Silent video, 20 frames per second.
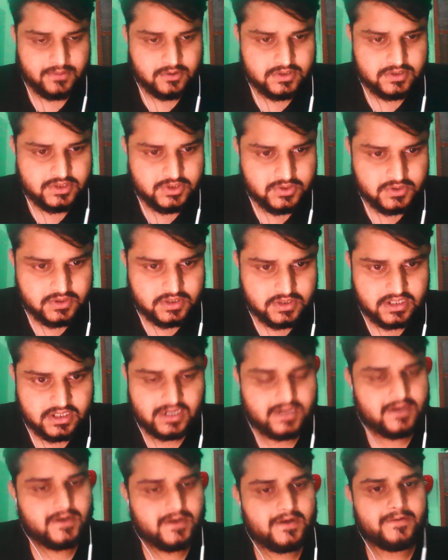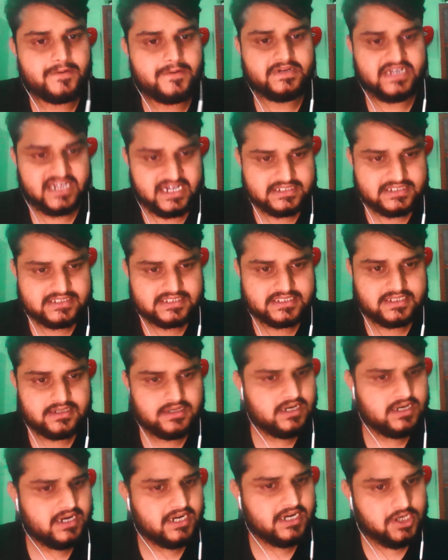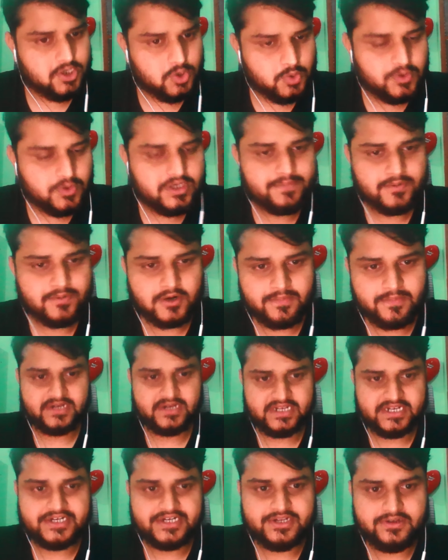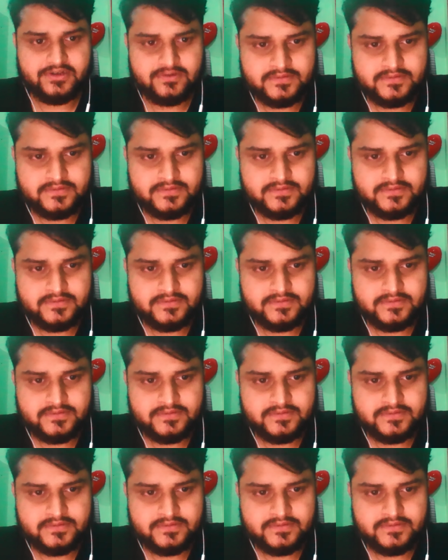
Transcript: your task and do it properly. Continue.